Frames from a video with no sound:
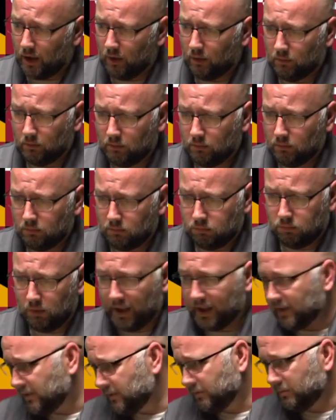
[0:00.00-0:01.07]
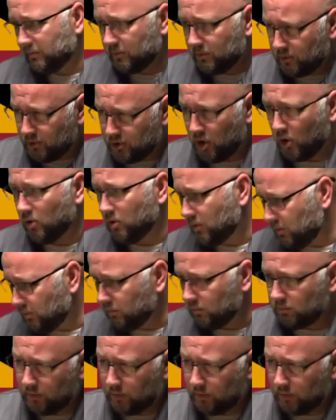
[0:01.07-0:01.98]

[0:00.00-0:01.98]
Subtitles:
we can joke